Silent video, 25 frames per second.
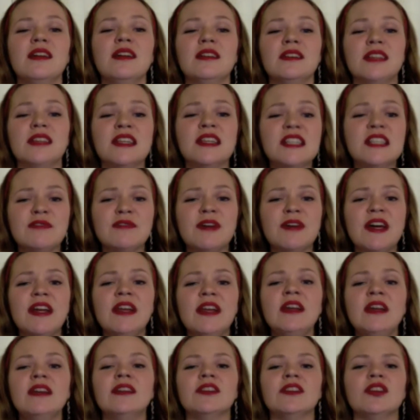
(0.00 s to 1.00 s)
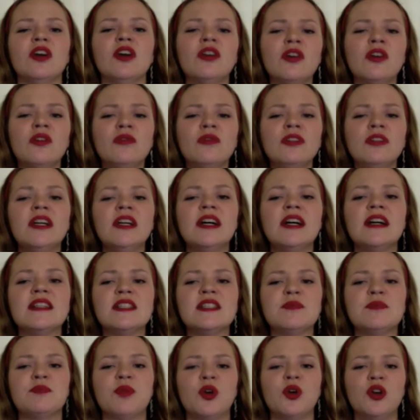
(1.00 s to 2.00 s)
This lady not only has
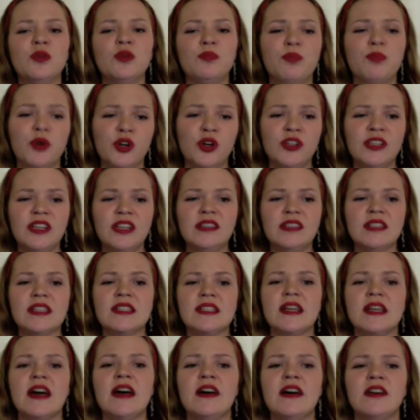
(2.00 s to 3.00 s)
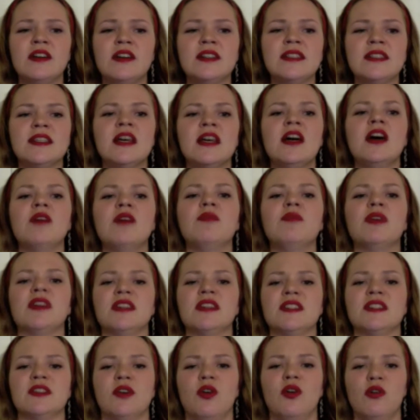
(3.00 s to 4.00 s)
burning desires, but
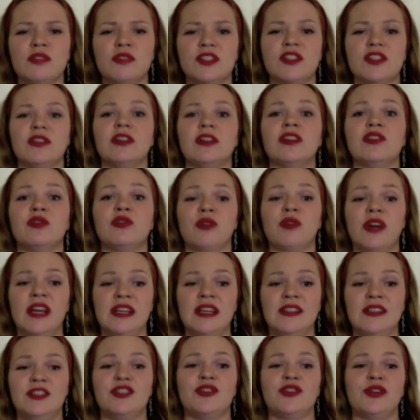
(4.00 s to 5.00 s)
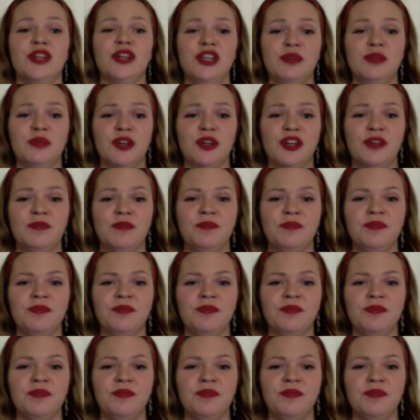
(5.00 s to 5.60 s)
is also a great dreamer.